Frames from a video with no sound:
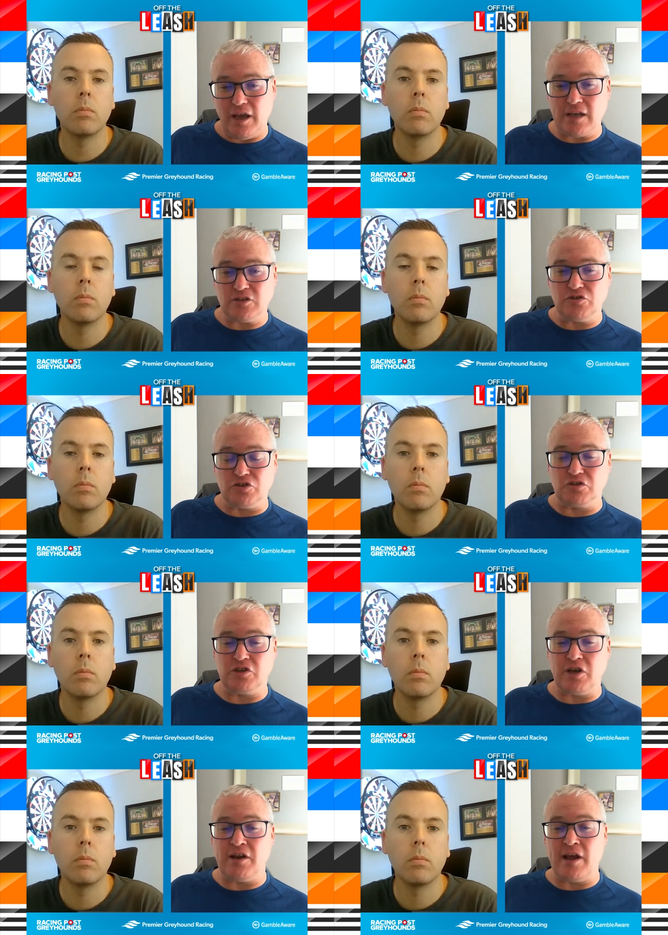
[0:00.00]
Speaker 1: he hasn't
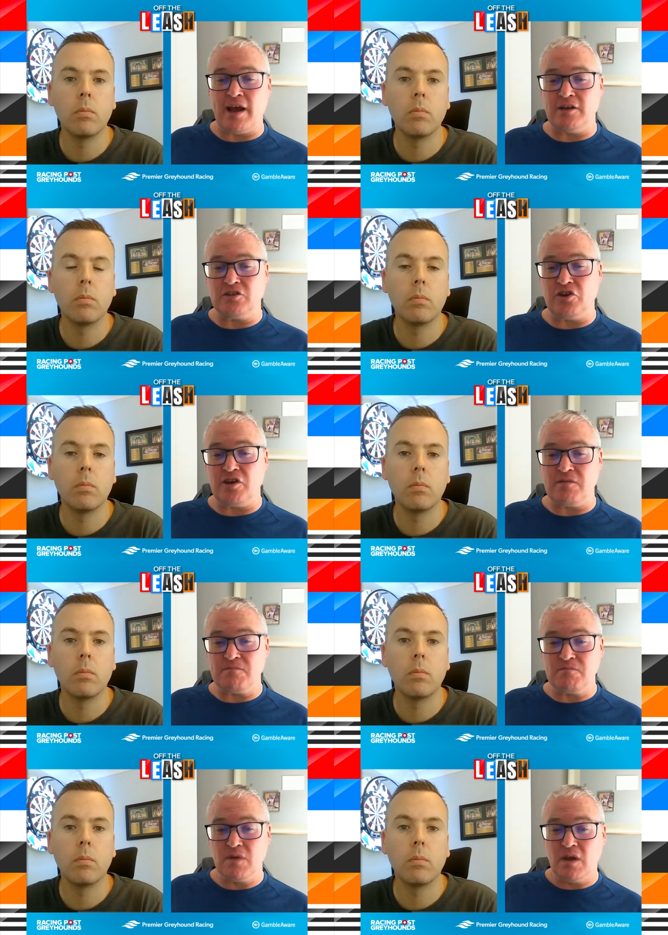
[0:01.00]
just sent out a
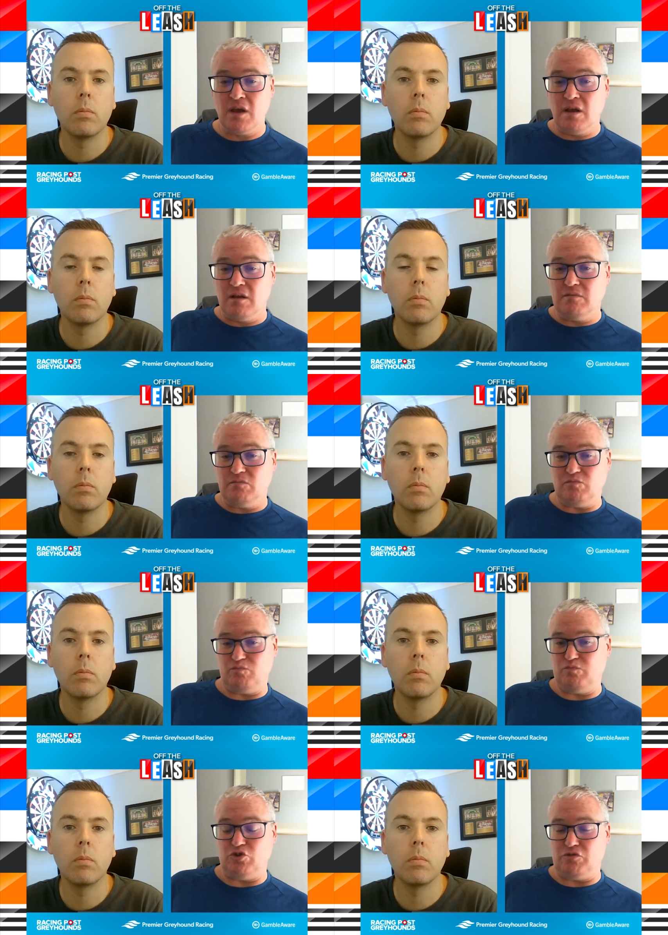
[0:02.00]
team
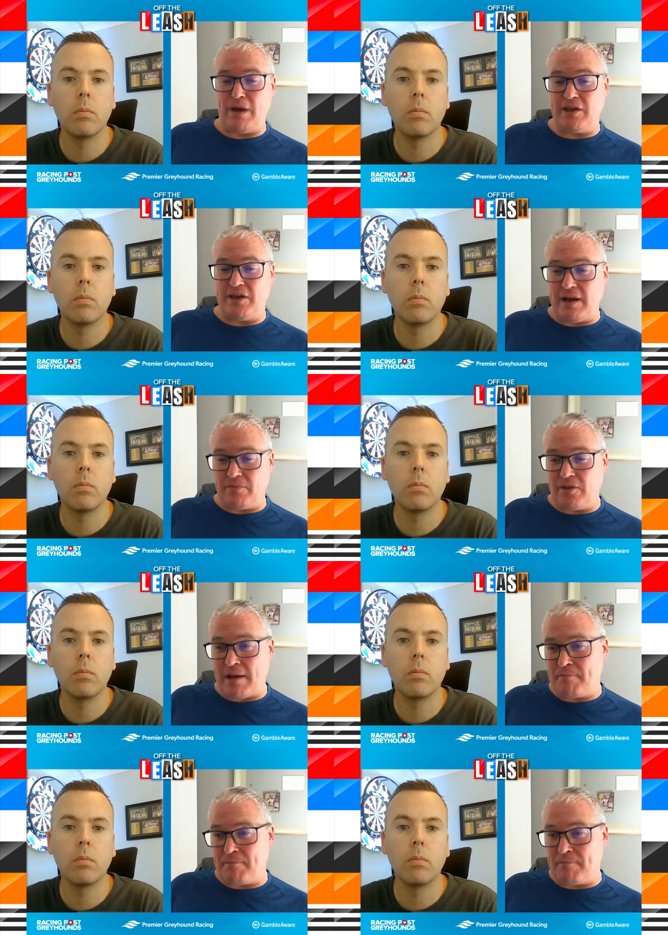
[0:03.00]
just making up the